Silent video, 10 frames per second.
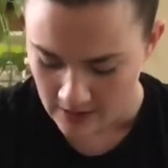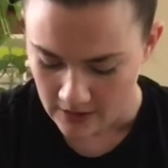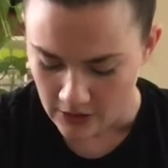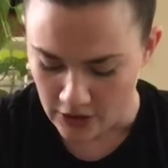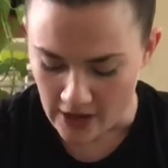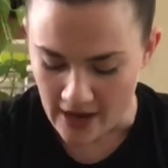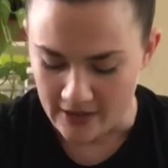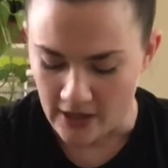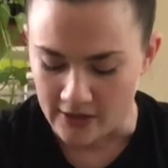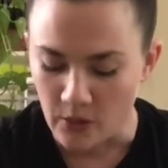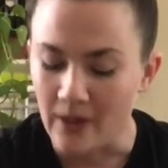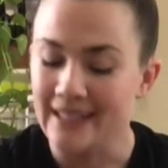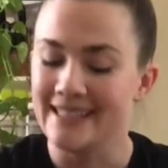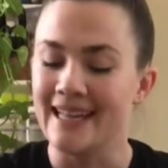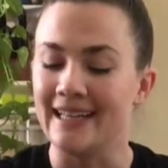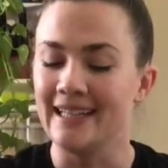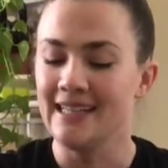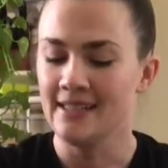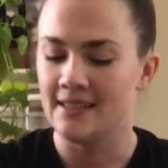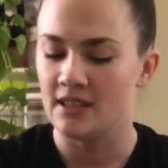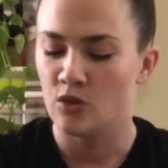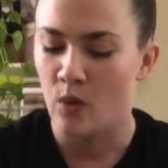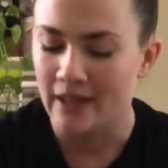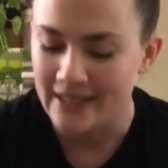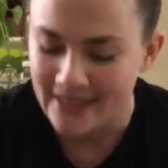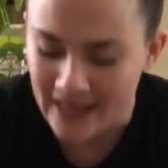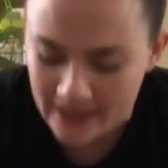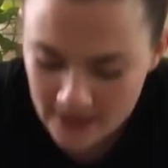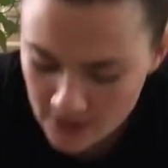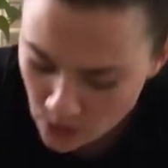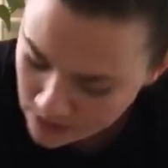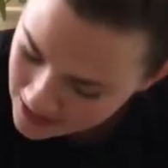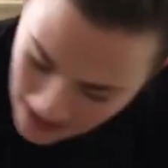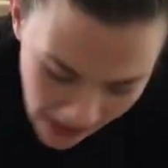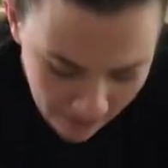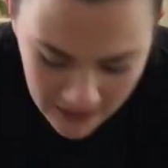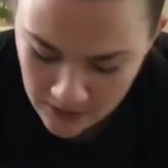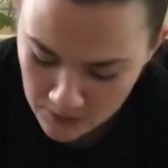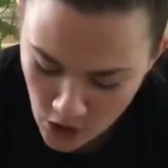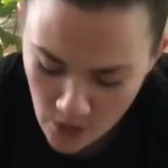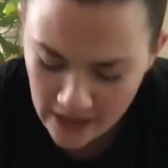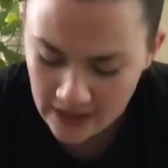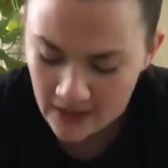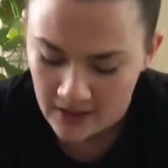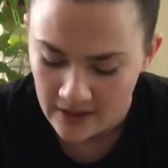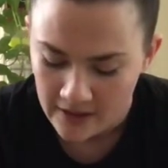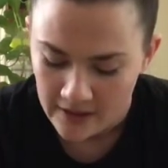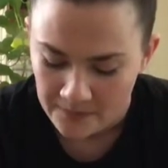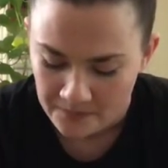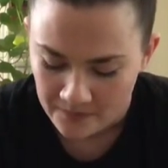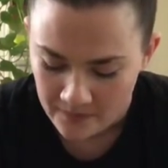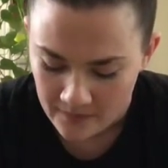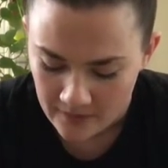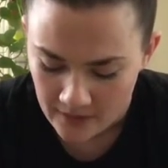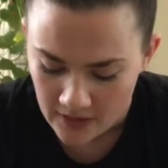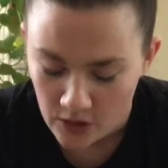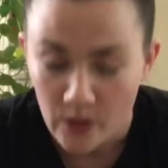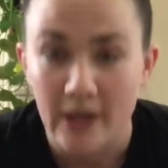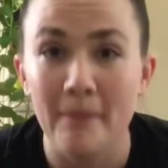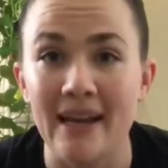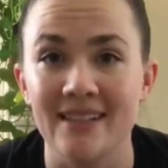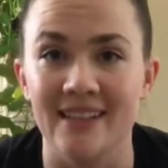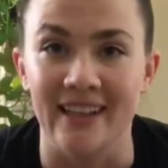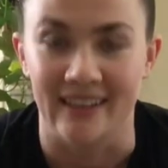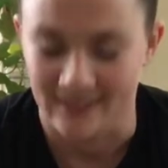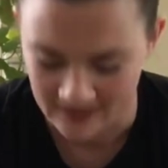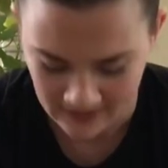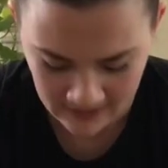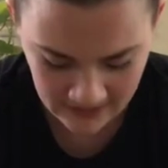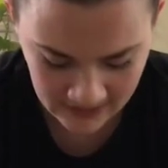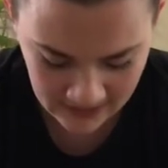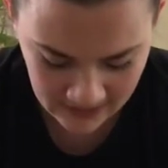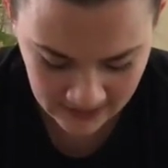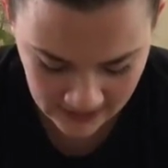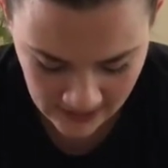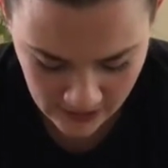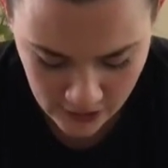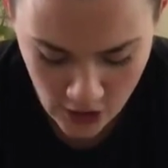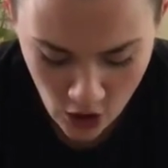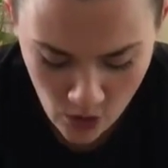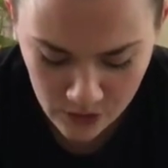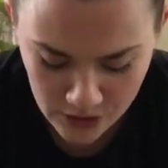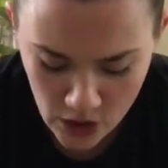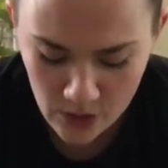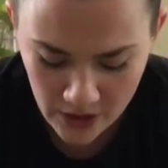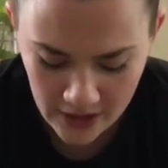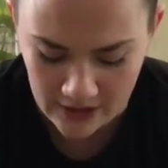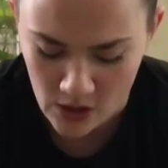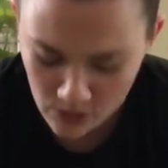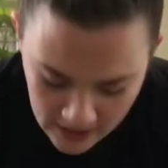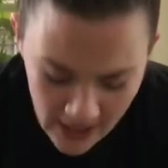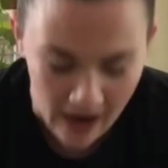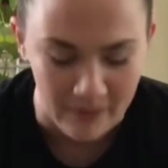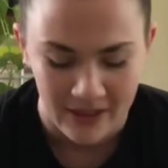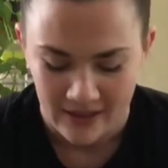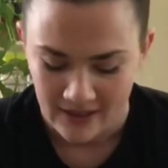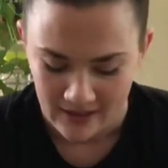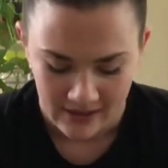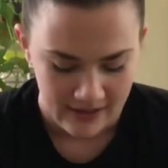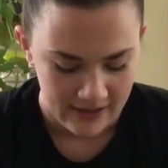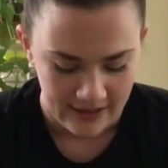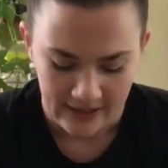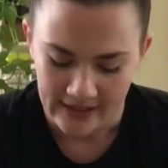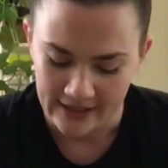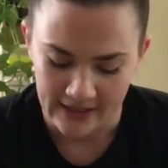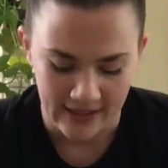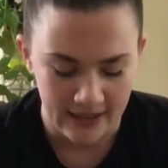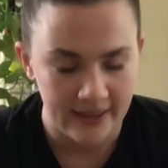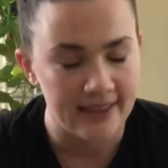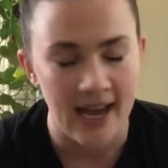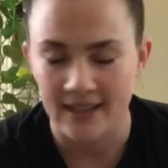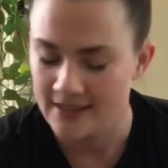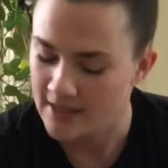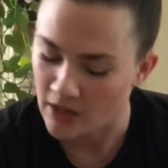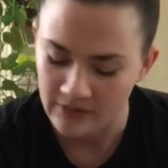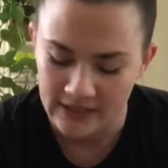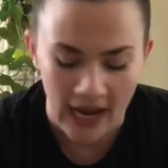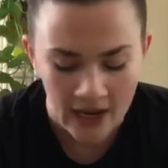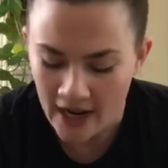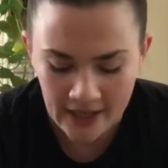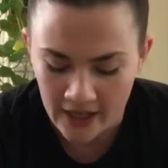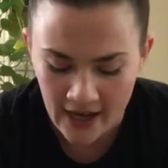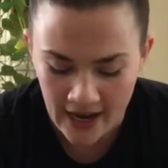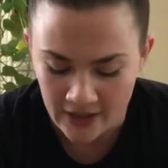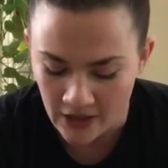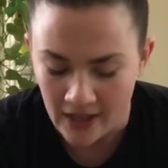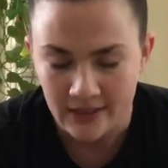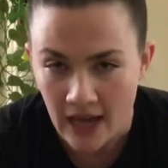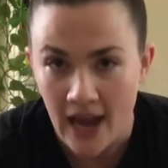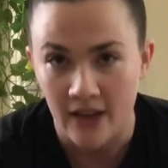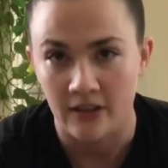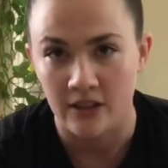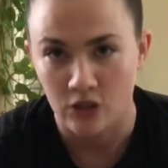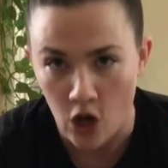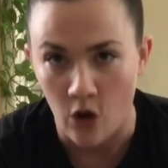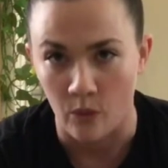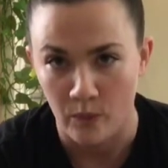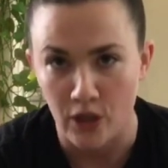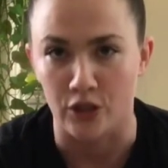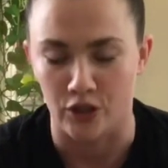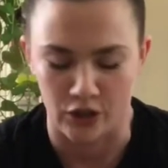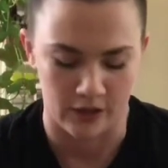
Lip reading: Good, you guys. You got 20 seconds. 20 seconds. Don't stop. Keep going. You're doing amazing. So good. Don't stop. Get that self-doubt out of your head. You're not tired. Let's go. Push.